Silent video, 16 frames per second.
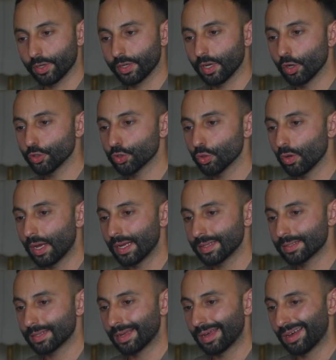it also
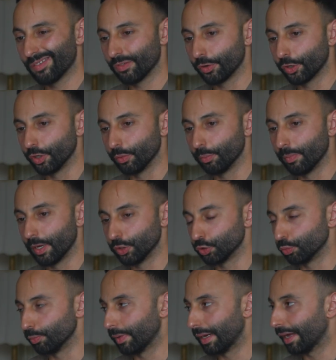has to have a good
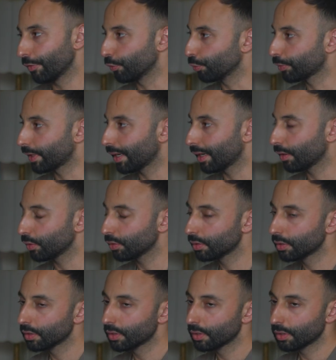bedroom bathroom count.
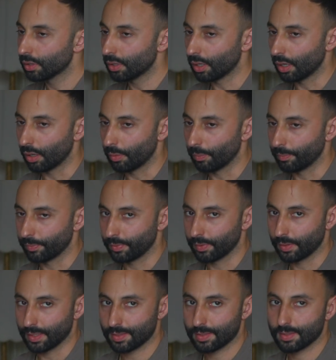
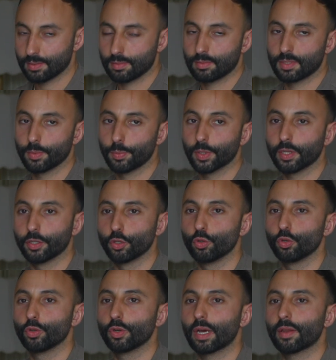That's
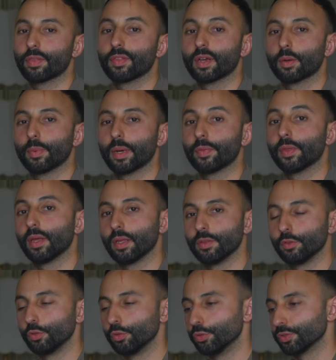typically, you got to think about the
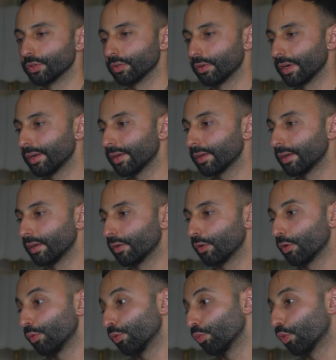end user, right?
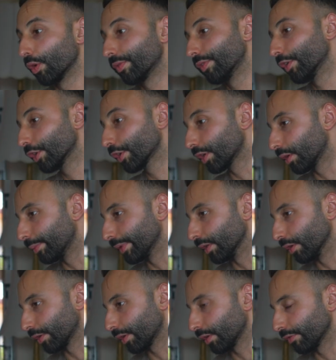And what they're going to be
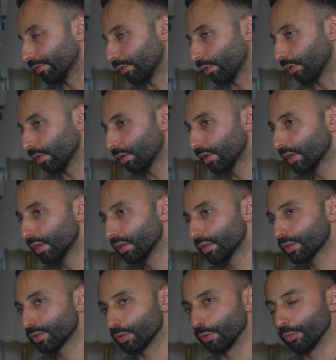looking for.
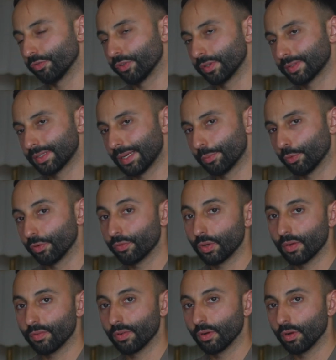So for example, if
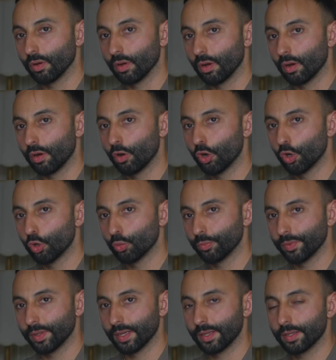you have a
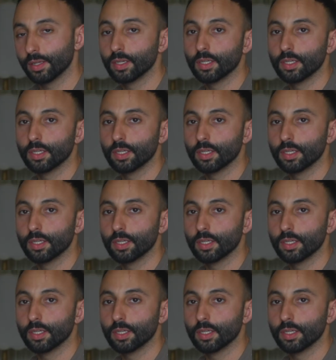home that